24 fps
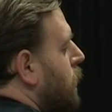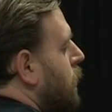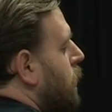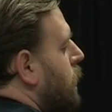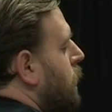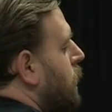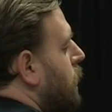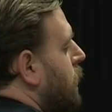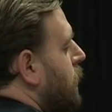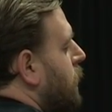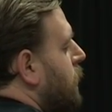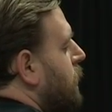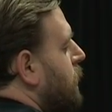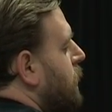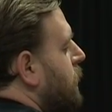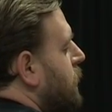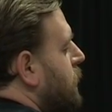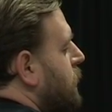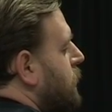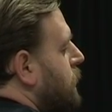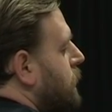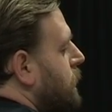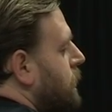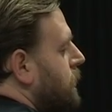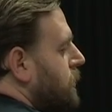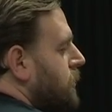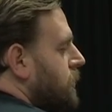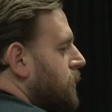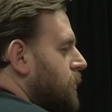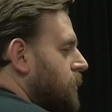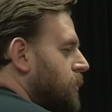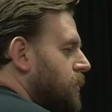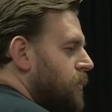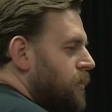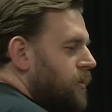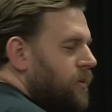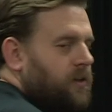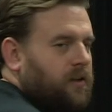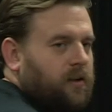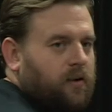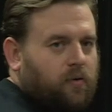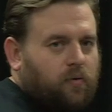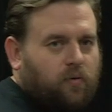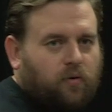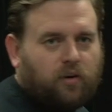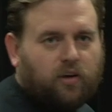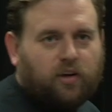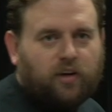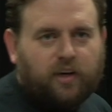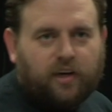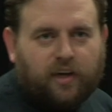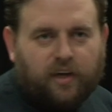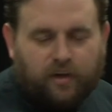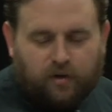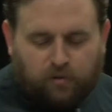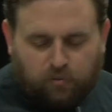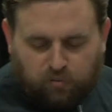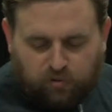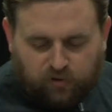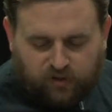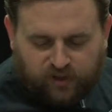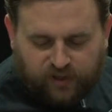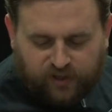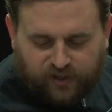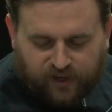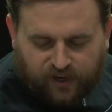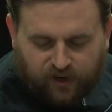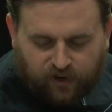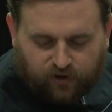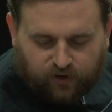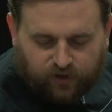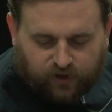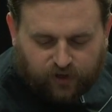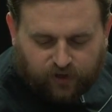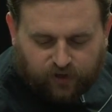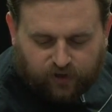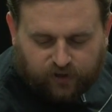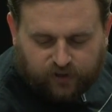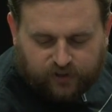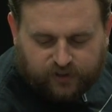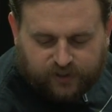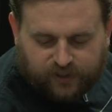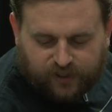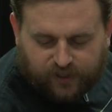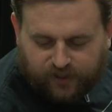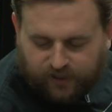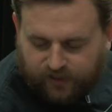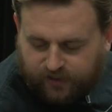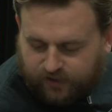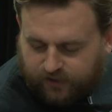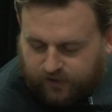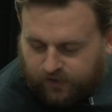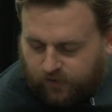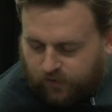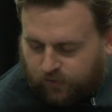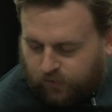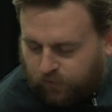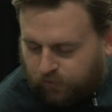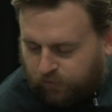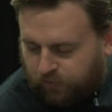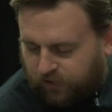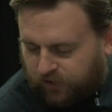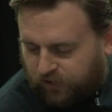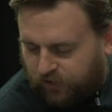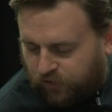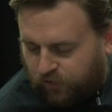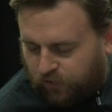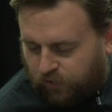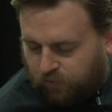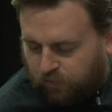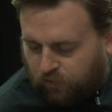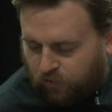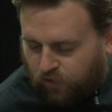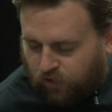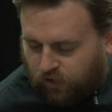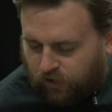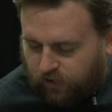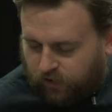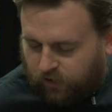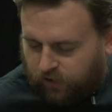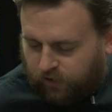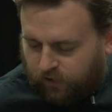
A lot of this we're going to kind of blend out here in a second, so it won't be too important.